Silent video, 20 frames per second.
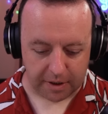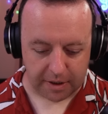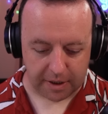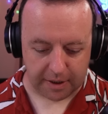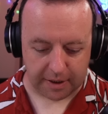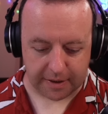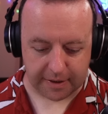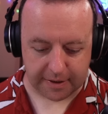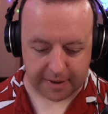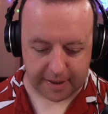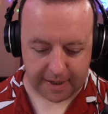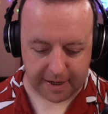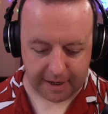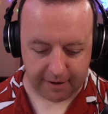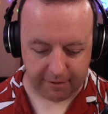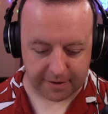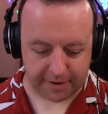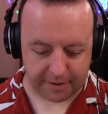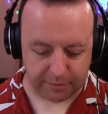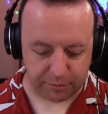You can see
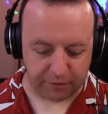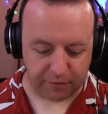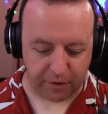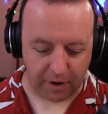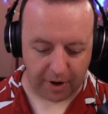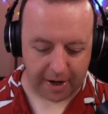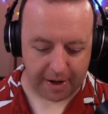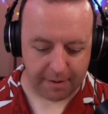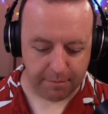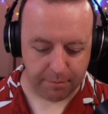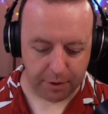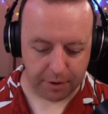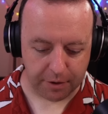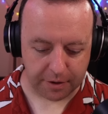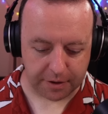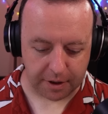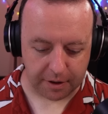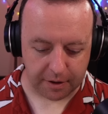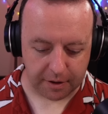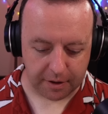here it's, we've got
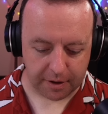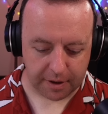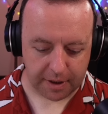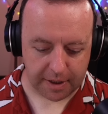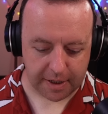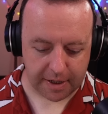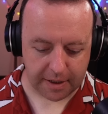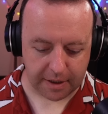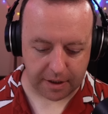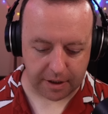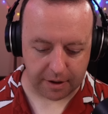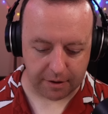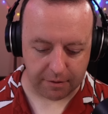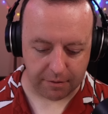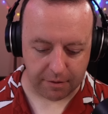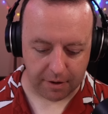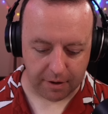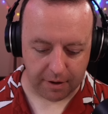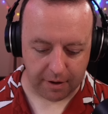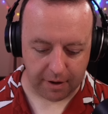input, E
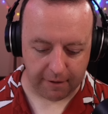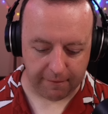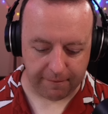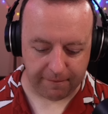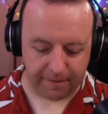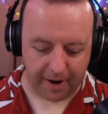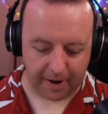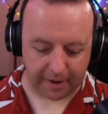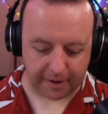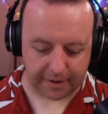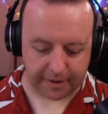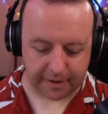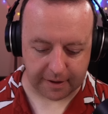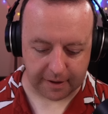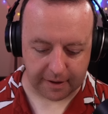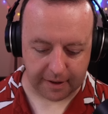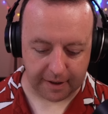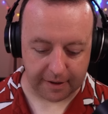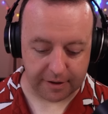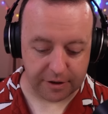Q, effects,
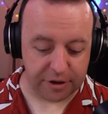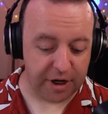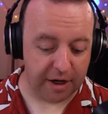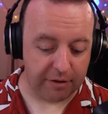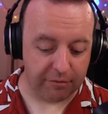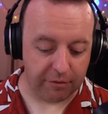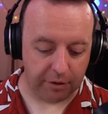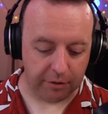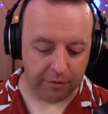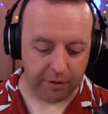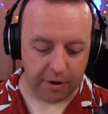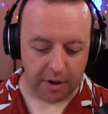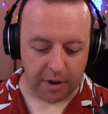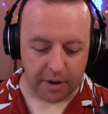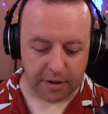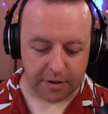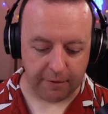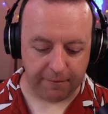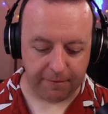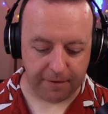and general.
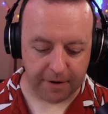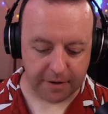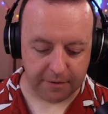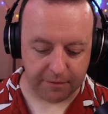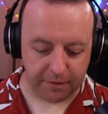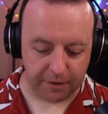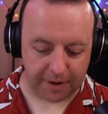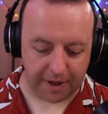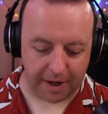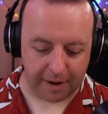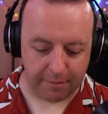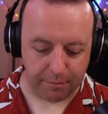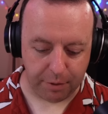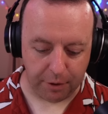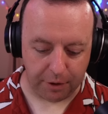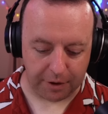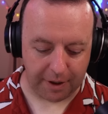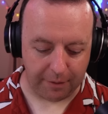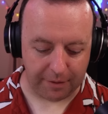So first of all, the input.